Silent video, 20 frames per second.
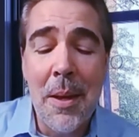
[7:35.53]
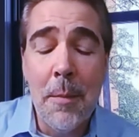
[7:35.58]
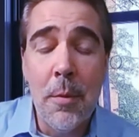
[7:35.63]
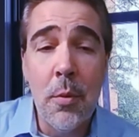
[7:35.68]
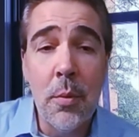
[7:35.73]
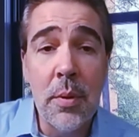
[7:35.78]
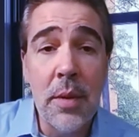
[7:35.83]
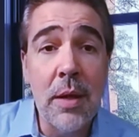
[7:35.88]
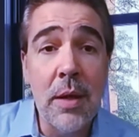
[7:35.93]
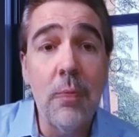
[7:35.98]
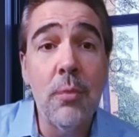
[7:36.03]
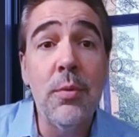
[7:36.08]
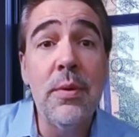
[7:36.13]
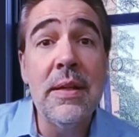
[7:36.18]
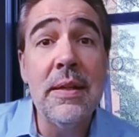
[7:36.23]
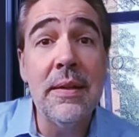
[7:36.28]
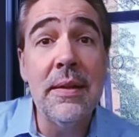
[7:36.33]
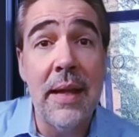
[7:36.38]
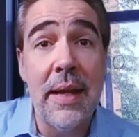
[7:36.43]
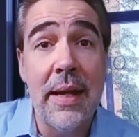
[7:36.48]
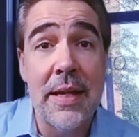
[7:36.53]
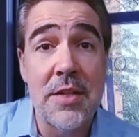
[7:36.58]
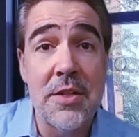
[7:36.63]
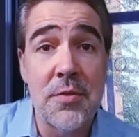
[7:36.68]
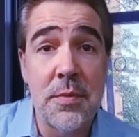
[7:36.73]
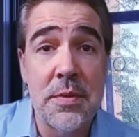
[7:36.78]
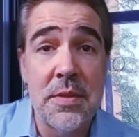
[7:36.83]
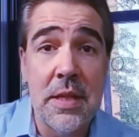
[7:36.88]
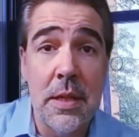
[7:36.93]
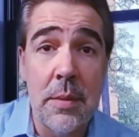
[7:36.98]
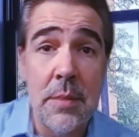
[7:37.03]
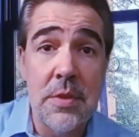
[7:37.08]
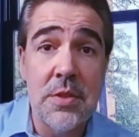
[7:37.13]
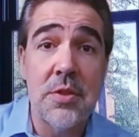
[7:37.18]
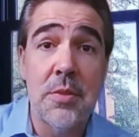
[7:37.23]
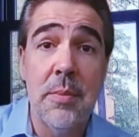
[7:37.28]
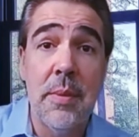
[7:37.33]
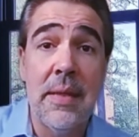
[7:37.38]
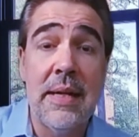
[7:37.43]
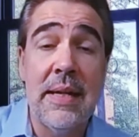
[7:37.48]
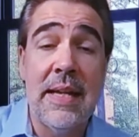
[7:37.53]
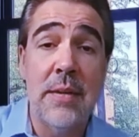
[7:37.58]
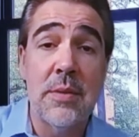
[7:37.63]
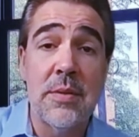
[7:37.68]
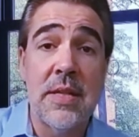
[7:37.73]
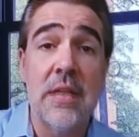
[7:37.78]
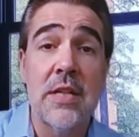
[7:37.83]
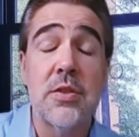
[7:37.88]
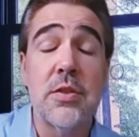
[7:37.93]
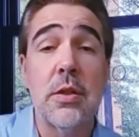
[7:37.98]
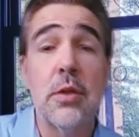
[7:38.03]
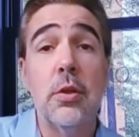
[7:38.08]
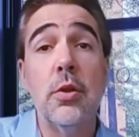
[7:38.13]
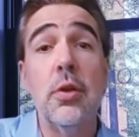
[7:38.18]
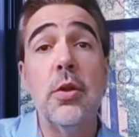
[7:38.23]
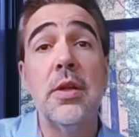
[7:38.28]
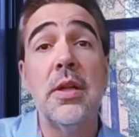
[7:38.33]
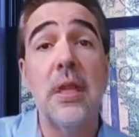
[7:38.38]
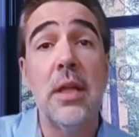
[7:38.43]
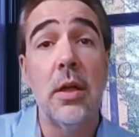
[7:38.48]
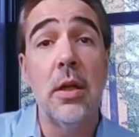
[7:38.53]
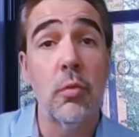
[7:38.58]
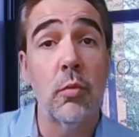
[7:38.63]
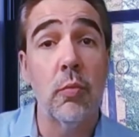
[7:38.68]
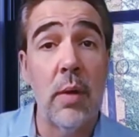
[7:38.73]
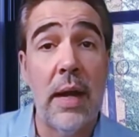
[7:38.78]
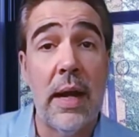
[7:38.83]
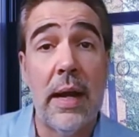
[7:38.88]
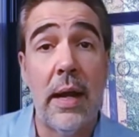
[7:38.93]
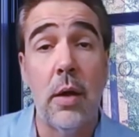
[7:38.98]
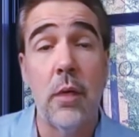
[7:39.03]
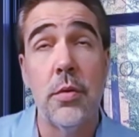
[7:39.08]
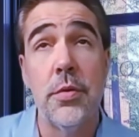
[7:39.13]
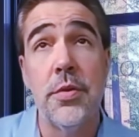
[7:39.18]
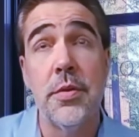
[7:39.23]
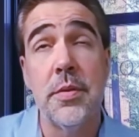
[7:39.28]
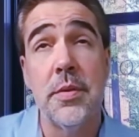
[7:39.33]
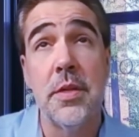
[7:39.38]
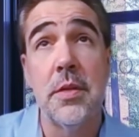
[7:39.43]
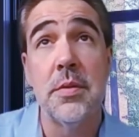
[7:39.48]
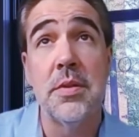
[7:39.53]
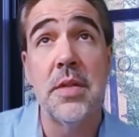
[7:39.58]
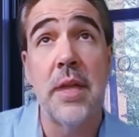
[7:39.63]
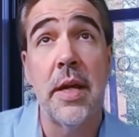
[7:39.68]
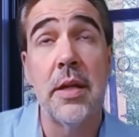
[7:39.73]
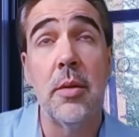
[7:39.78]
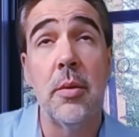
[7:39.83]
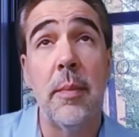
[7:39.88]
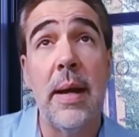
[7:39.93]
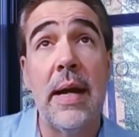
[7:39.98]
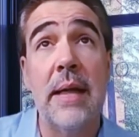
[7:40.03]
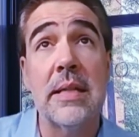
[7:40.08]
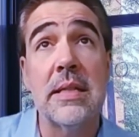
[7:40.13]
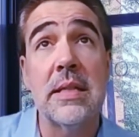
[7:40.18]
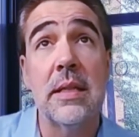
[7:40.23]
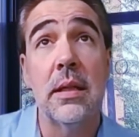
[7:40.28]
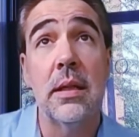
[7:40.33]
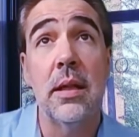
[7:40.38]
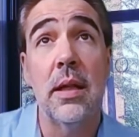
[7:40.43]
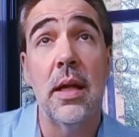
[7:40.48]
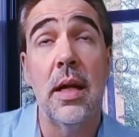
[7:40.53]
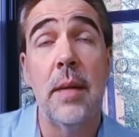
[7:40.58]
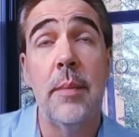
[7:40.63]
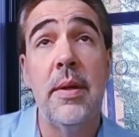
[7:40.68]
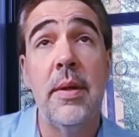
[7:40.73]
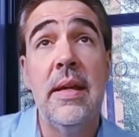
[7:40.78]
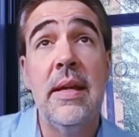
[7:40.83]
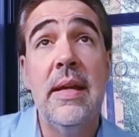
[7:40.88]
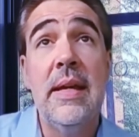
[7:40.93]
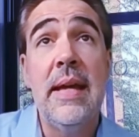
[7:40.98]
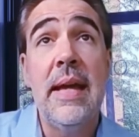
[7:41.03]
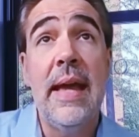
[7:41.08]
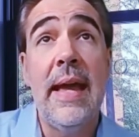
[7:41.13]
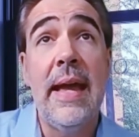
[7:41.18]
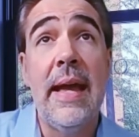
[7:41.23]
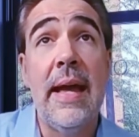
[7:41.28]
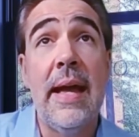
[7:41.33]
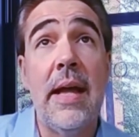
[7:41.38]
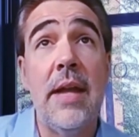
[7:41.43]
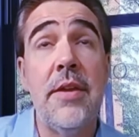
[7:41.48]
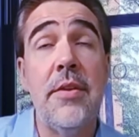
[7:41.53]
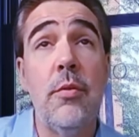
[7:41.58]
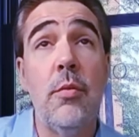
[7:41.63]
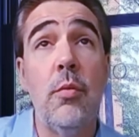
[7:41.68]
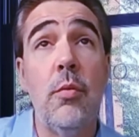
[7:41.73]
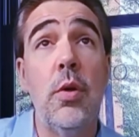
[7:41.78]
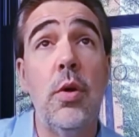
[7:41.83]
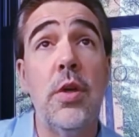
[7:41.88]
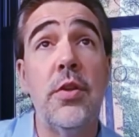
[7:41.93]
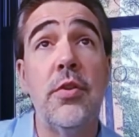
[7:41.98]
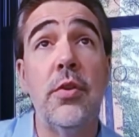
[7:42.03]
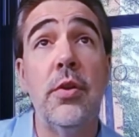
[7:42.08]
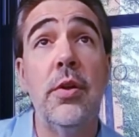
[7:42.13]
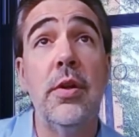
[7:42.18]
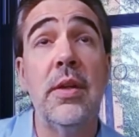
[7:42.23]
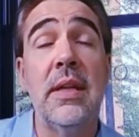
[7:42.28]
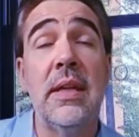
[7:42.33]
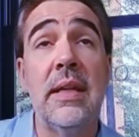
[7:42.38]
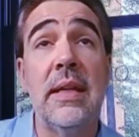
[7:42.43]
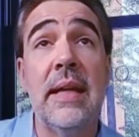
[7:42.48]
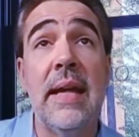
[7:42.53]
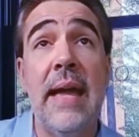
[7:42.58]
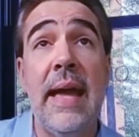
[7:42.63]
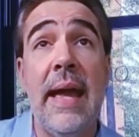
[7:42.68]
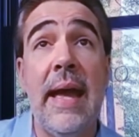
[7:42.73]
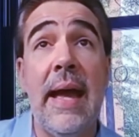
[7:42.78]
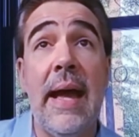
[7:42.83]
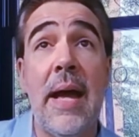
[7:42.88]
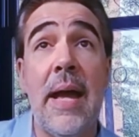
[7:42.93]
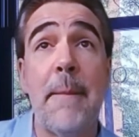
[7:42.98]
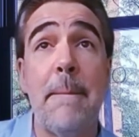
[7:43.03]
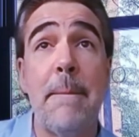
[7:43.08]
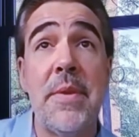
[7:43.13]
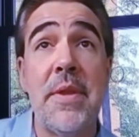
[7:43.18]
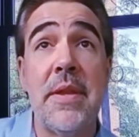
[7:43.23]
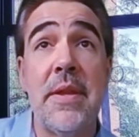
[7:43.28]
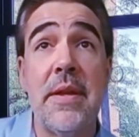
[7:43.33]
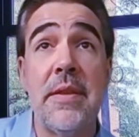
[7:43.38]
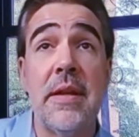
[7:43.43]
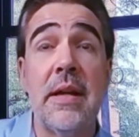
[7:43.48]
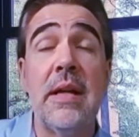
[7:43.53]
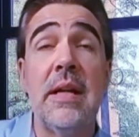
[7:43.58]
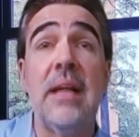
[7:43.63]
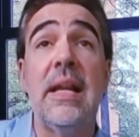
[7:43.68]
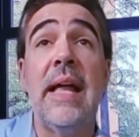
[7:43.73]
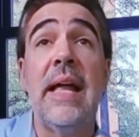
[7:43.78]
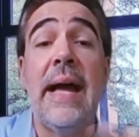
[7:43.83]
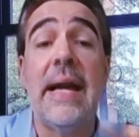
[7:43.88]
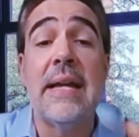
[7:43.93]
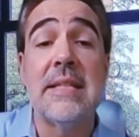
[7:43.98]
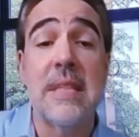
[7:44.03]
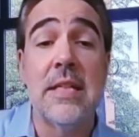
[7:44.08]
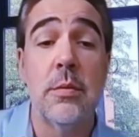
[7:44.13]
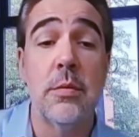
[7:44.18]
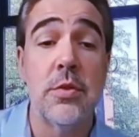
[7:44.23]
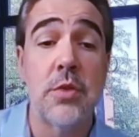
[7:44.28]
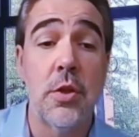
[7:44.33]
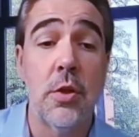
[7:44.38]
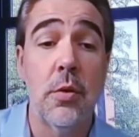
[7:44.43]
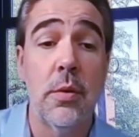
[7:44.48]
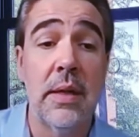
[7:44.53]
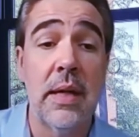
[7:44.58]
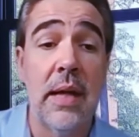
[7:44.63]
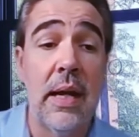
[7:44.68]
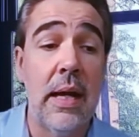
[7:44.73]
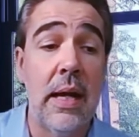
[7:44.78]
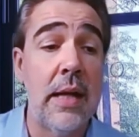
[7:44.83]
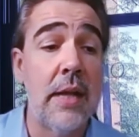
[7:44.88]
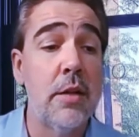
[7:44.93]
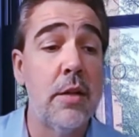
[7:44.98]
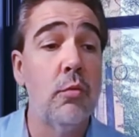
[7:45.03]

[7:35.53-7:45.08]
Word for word: But what I realized was that Mr. Monaghan was actually looking around, you know, Title Boxing Club, and was looking at the the class that was going on.